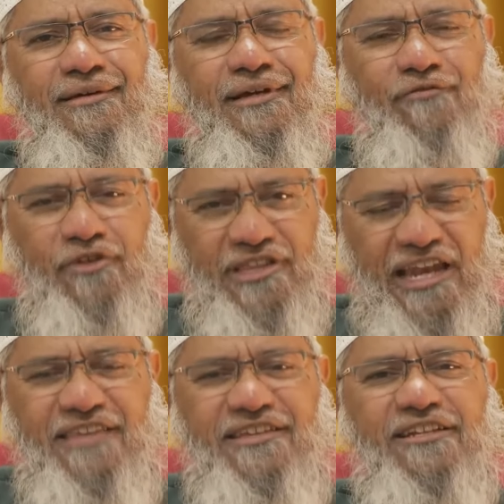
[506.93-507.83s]
it was the
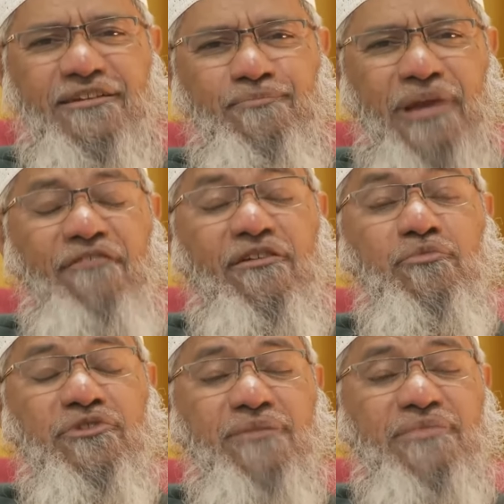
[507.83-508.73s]
largest private
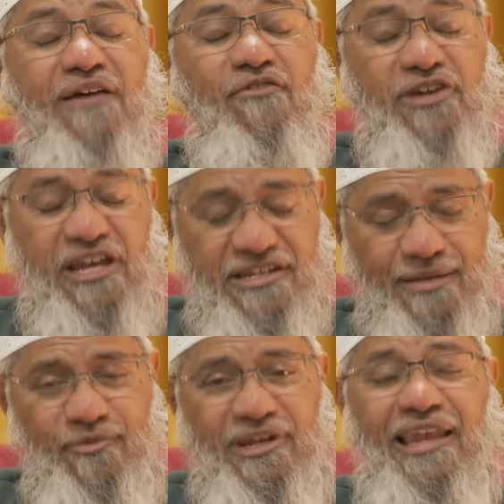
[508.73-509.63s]
Muslim dawah organization,
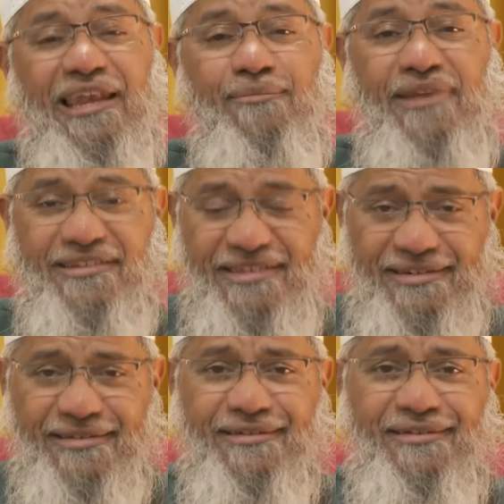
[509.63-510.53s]
alhamdulillah, Allah blessed it.